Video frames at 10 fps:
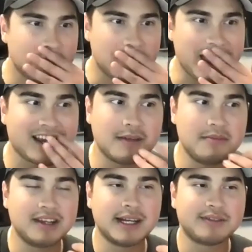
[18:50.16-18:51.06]
that can
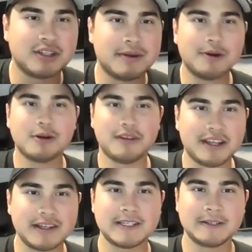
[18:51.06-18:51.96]
be enough to
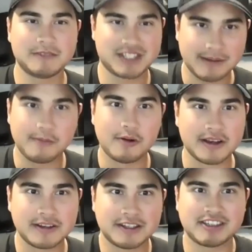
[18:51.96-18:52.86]
motivate
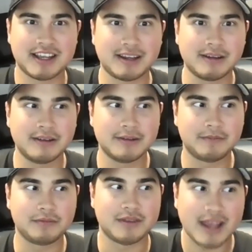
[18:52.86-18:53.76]
someone to say,
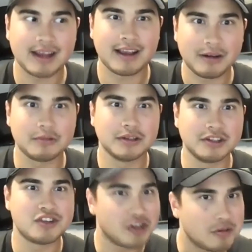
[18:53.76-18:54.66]
dang, I really
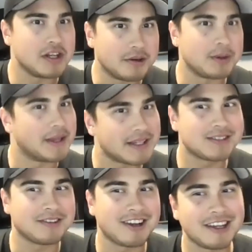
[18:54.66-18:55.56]
should be doing
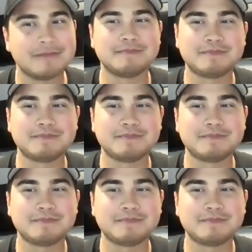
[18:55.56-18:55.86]
this, right?